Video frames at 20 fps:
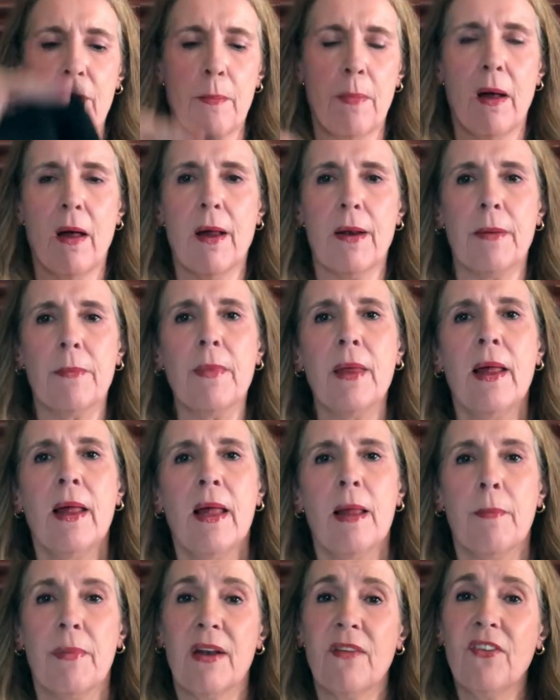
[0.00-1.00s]
bottom,
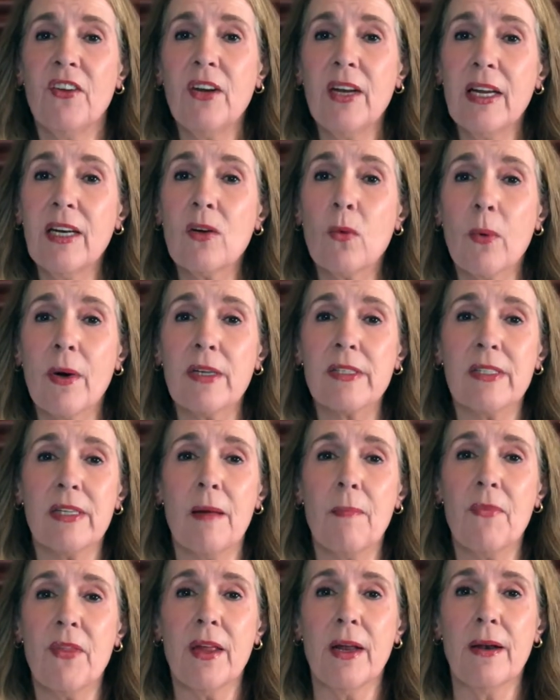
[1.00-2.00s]
but if you need to wear
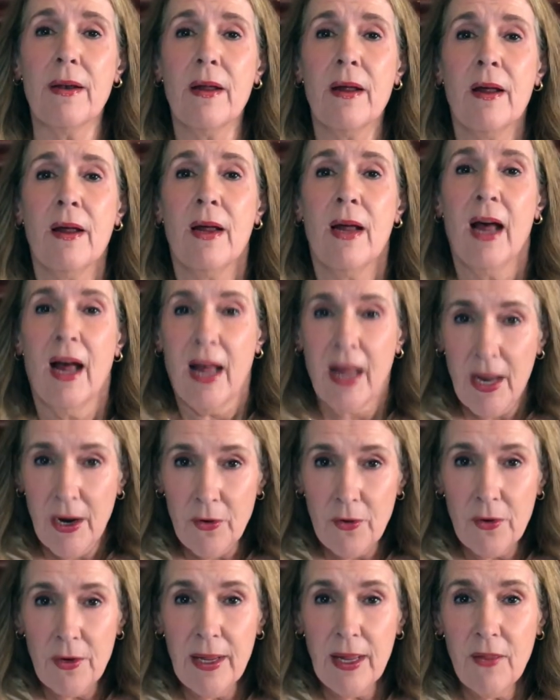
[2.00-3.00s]
something
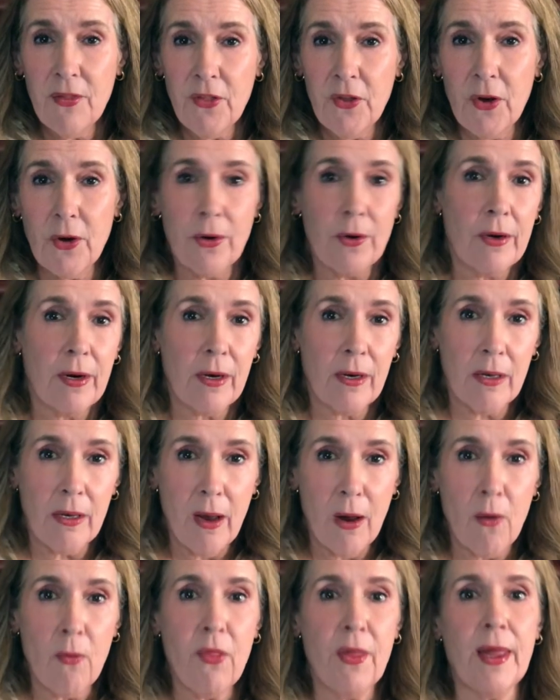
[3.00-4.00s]
underneath your
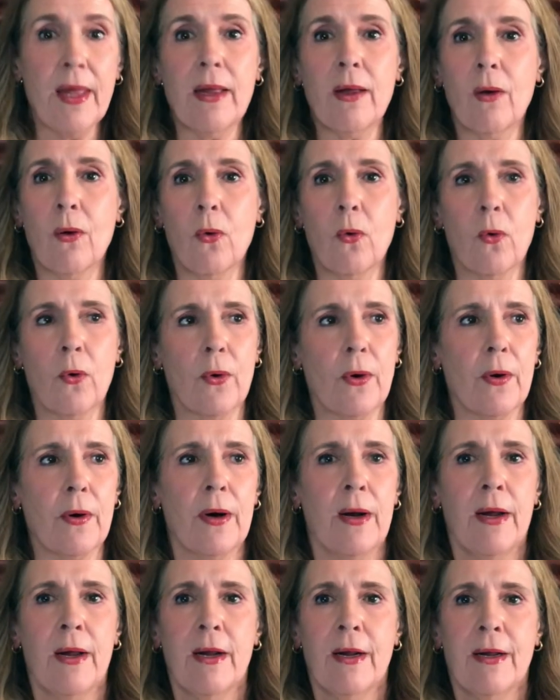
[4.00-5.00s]
clothing or
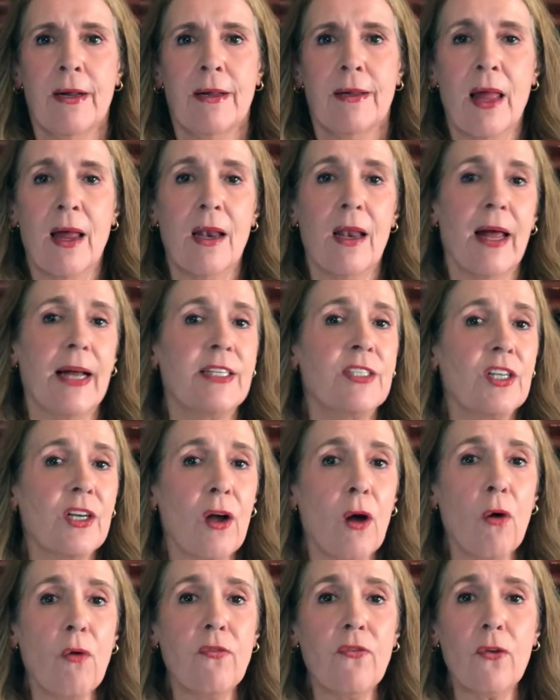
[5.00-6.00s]
like to
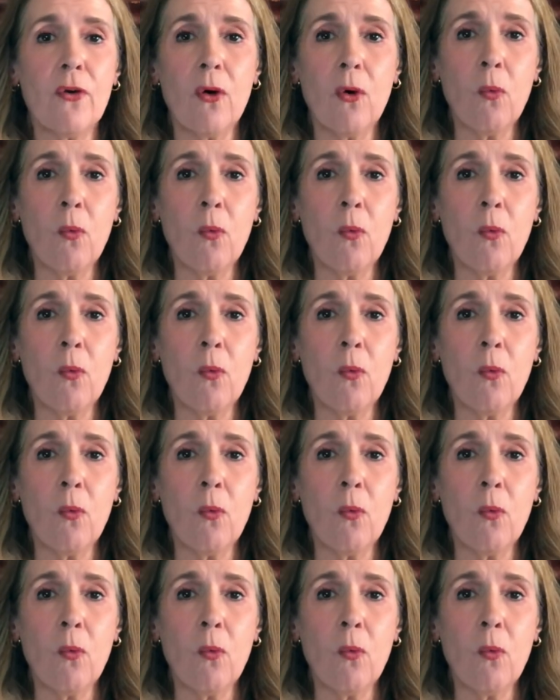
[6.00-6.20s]
go for a